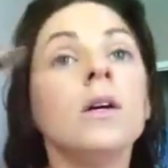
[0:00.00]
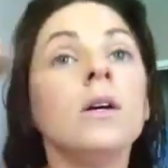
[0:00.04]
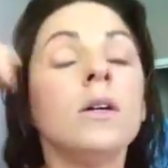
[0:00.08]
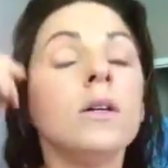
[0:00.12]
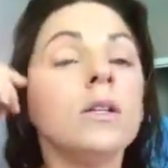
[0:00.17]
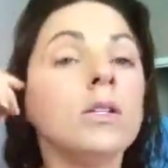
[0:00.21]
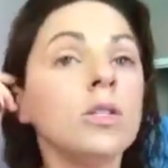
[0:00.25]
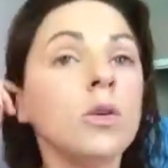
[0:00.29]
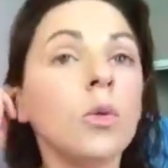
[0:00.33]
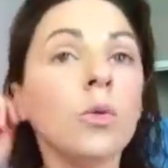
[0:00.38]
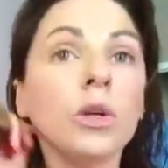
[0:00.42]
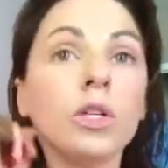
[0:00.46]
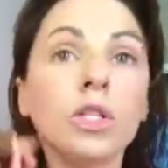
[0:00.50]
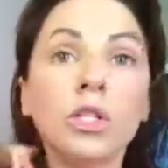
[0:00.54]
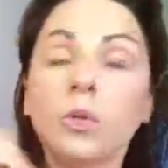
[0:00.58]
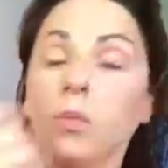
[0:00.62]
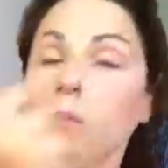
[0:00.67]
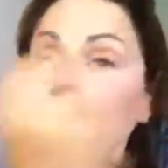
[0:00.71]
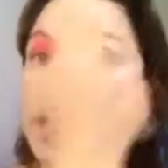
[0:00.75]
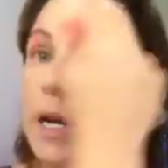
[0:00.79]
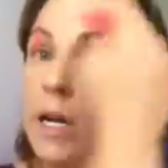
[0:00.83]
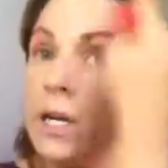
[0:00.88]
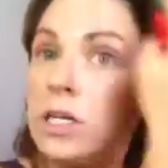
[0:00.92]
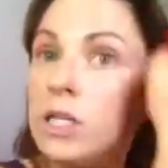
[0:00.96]
So what you
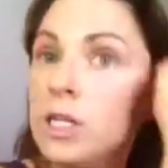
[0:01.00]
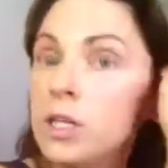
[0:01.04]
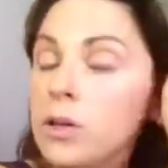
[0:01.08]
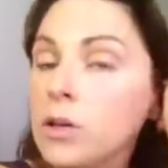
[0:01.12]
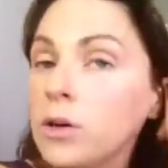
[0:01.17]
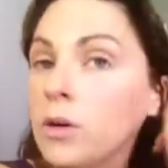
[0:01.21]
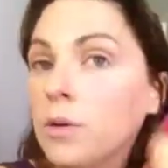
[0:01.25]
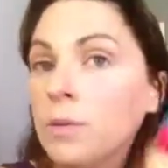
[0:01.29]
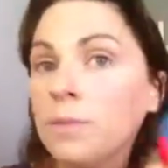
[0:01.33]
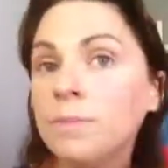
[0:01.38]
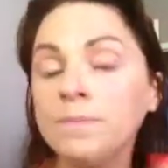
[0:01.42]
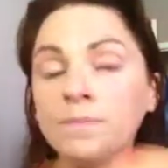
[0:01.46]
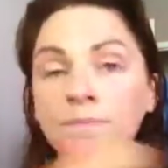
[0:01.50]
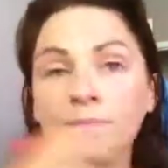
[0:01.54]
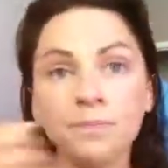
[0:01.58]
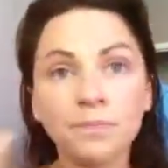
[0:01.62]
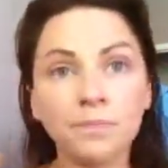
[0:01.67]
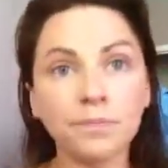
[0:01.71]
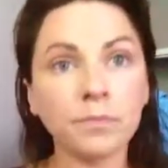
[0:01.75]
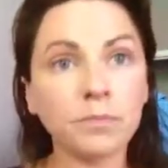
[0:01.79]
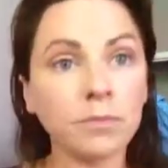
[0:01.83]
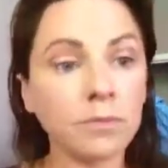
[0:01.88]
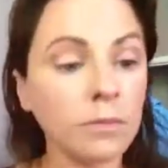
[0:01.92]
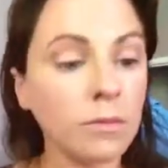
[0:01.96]
want to do,
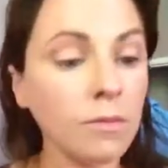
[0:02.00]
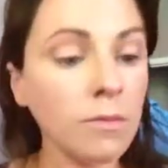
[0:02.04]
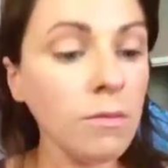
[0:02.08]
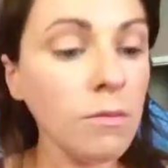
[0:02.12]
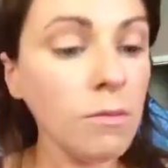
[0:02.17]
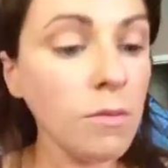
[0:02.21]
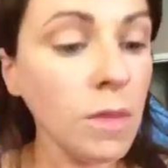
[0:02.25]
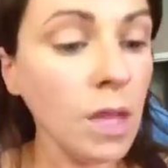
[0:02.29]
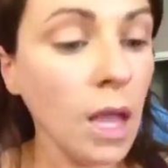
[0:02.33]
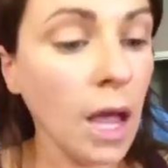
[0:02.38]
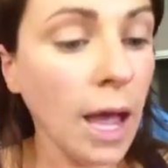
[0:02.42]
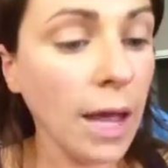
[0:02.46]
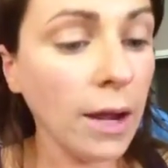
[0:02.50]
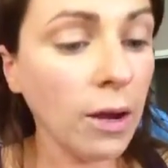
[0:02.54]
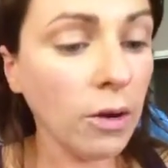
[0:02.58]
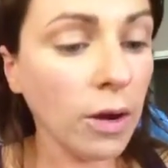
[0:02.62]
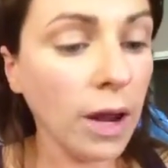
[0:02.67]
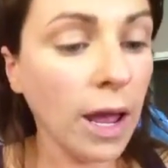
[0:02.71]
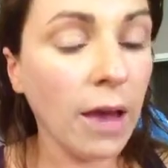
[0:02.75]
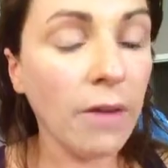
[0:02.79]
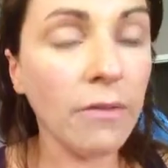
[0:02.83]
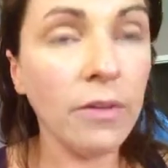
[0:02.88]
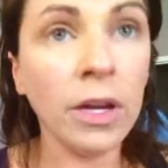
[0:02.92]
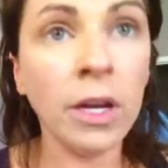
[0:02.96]
I don't
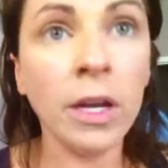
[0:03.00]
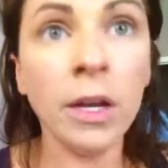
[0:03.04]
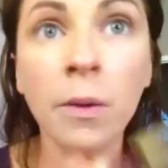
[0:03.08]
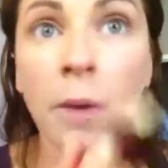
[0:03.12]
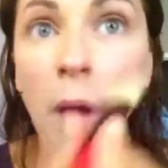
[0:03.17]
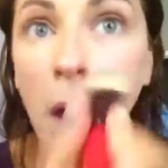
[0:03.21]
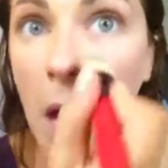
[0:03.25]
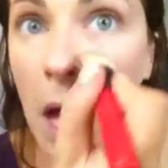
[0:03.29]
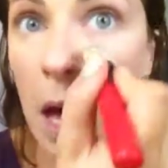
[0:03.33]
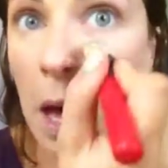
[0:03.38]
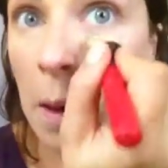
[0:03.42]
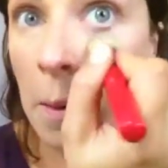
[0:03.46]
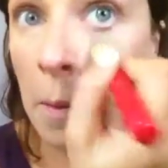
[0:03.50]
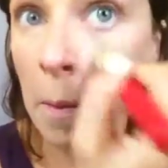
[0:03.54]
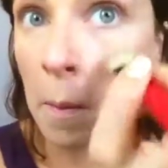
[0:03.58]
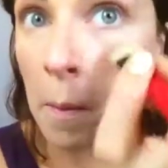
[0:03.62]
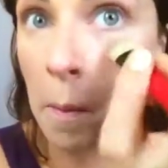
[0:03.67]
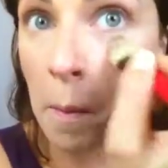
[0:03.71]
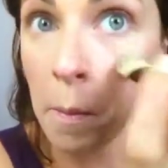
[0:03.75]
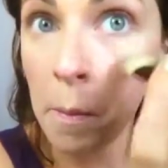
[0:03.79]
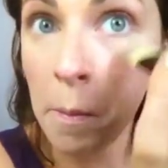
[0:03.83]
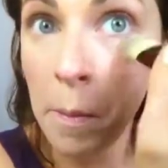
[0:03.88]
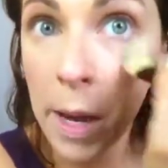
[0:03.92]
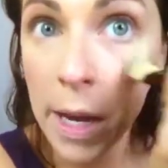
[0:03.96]
have any
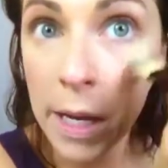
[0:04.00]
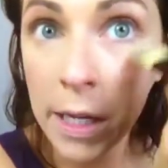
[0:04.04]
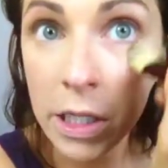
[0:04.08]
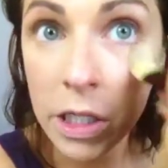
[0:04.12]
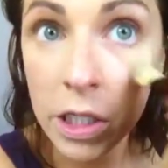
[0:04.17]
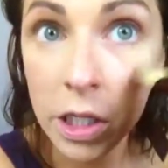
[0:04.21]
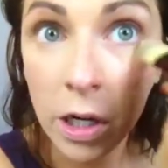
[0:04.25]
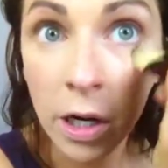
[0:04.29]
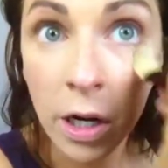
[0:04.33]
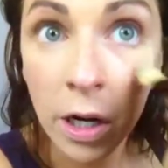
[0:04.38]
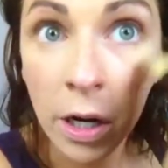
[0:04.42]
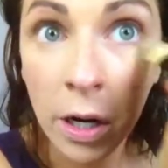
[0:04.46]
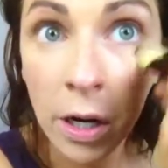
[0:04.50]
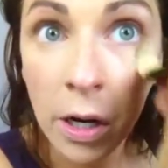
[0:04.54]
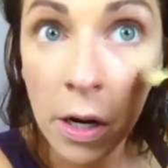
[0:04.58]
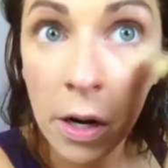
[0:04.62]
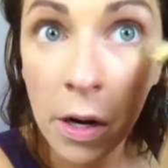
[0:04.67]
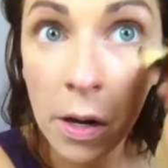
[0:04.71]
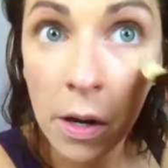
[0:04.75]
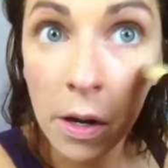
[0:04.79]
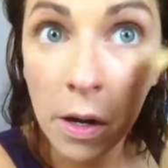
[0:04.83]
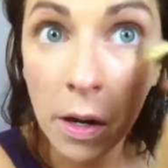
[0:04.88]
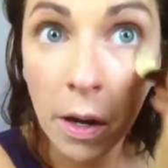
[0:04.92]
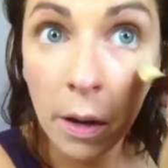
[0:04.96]
major
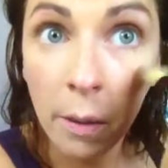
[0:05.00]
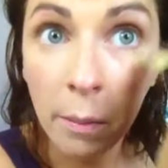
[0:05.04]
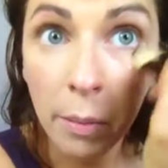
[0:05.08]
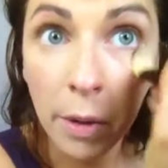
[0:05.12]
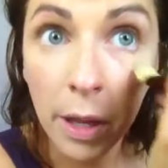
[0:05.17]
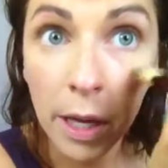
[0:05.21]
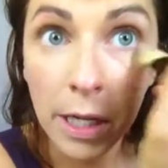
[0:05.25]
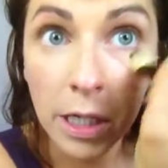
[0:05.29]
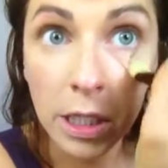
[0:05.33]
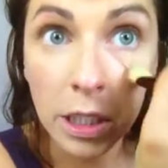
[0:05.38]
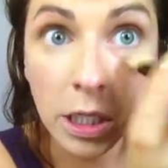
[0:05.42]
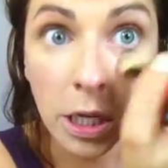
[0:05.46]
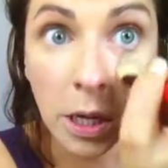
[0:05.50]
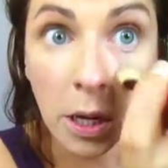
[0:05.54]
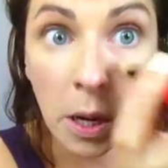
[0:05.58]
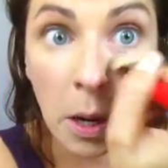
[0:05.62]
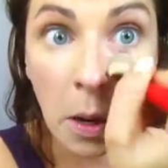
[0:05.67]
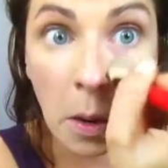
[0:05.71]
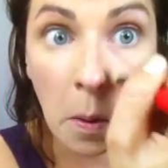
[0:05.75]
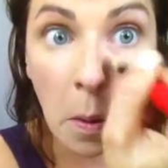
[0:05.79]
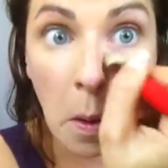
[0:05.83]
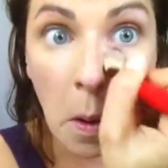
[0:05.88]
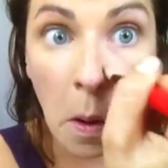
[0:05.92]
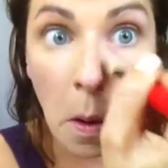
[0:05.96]

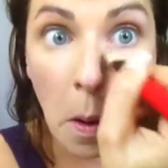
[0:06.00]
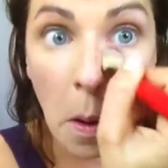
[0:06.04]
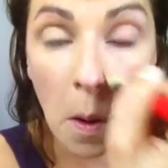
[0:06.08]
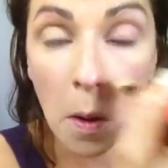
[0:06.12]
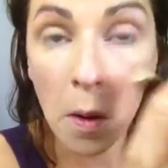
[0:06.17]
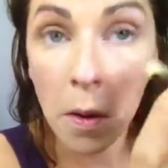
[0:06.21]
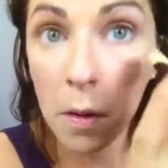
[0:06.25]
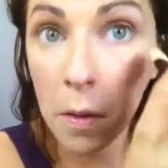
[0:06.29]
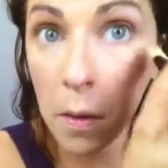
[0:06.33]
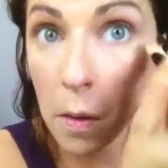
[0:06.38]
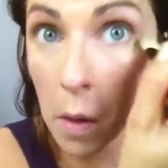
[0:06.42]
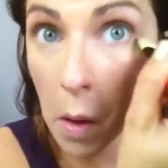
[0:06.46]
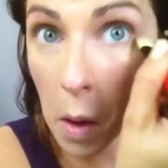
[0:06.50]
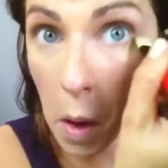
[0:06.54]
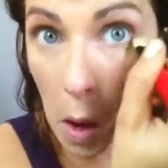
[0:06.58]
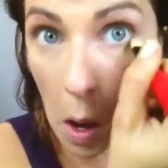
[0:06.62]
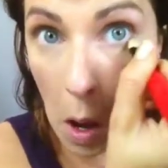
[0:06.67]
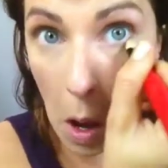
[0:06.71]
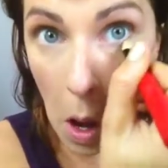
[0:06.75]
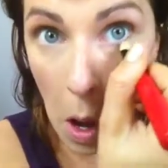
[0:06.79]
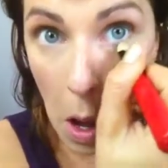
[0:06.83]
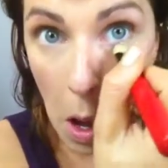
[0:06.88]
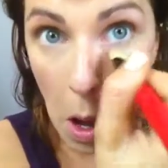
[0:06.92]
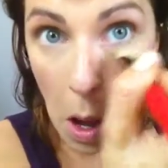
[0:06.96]
complexion
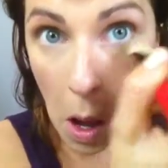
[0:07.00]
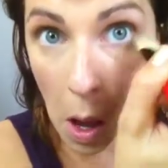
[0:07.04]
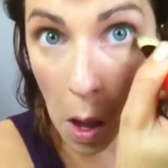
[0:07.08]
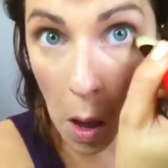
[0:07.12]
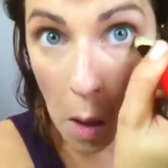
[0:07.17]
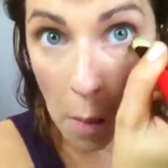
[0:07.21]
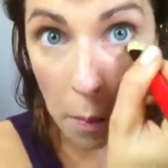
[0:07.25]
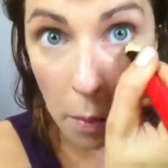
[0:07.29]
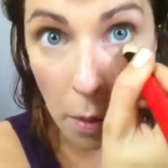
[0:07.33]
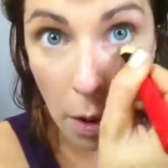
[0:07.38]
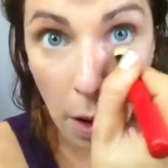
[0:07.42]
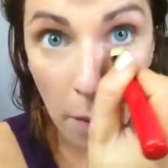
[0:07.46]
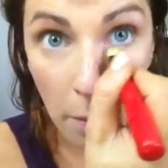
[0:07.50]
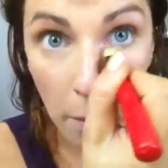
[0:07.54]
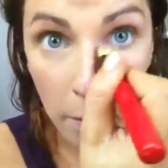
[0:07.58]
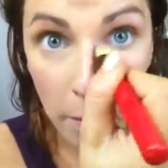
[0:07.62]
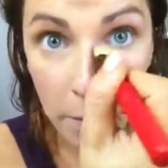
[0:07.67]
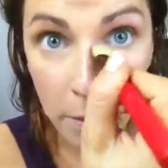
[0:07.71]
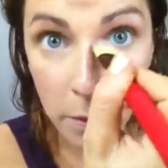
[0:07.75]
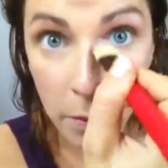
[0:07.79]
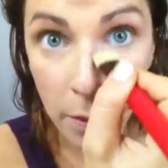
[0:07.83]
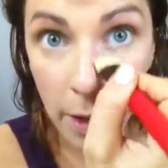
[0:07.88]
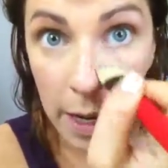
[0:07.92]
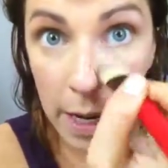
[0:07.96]

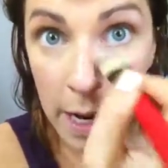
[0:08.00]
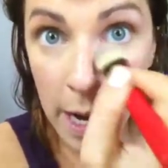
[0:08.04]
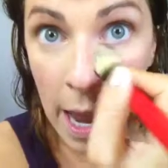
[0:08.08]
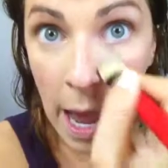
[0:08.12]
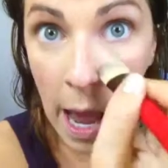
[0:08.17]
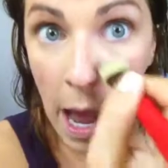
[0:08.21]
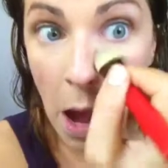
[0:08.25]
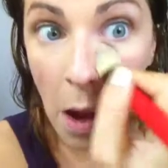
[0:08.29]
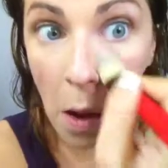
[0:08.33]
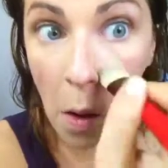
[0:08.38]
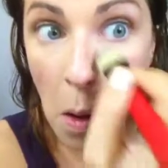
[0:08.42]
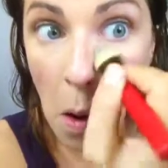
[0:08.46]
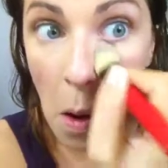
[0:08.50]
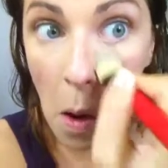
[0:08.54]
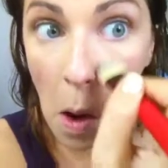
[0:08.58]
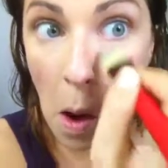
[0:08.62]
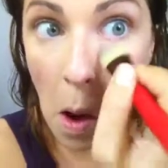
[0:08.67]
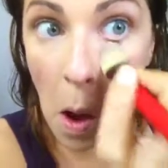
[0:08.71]
problems right now,